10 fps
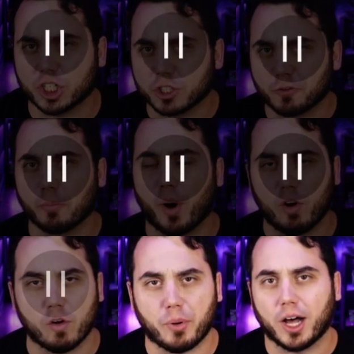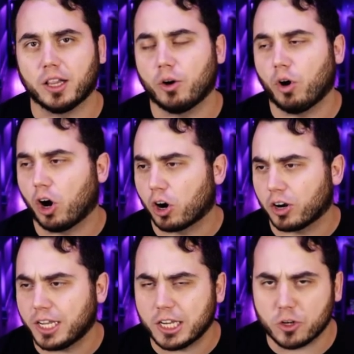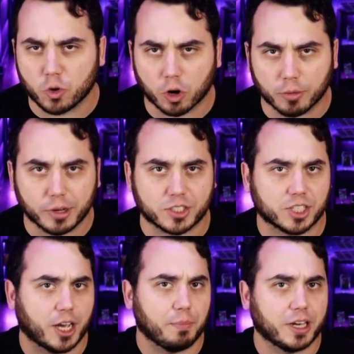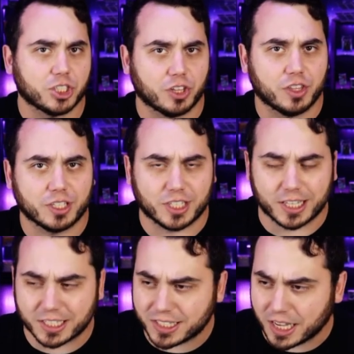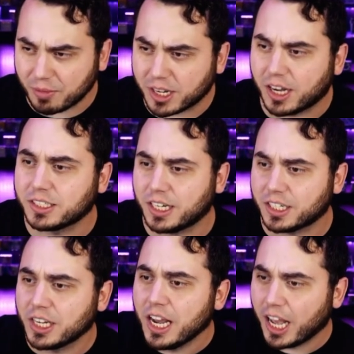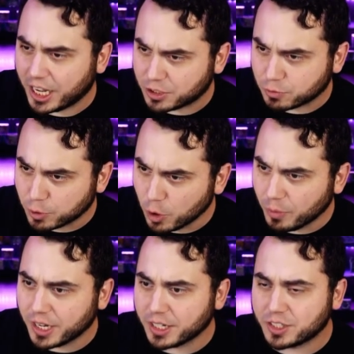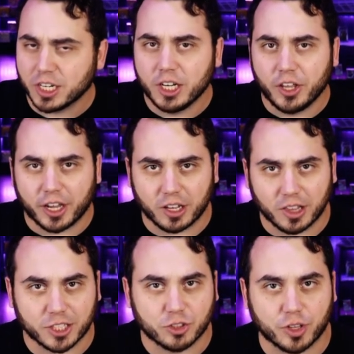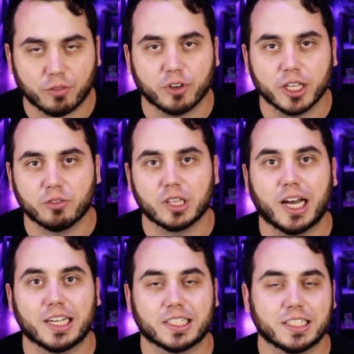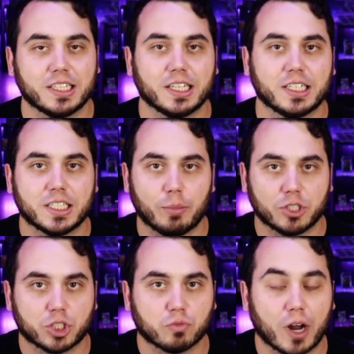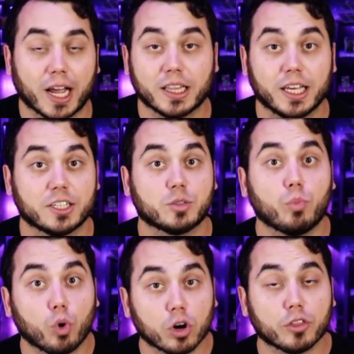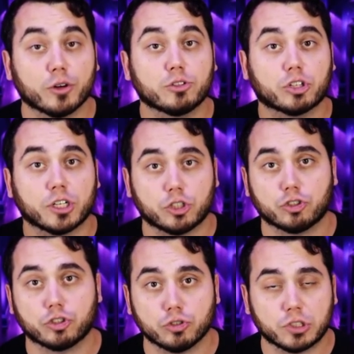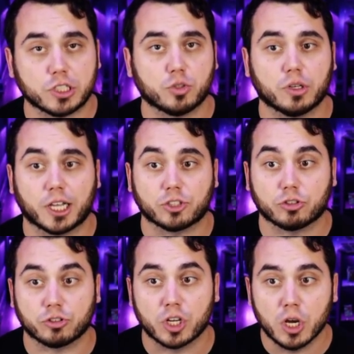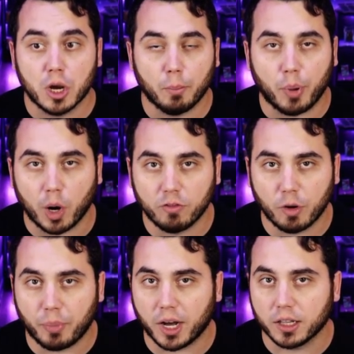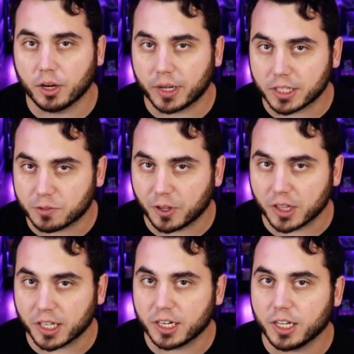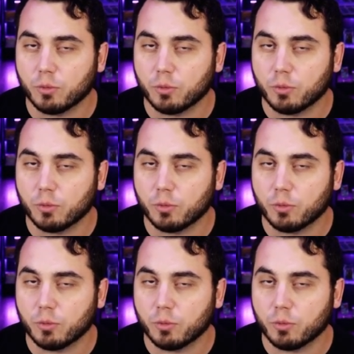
For Bow of Apollo are enormous. I mentioned this in the same context as Ruminous, an Alestral that really relies on dealing damage directly, and as more of those are introduced into Alestrals, Bow of Apollo and its validity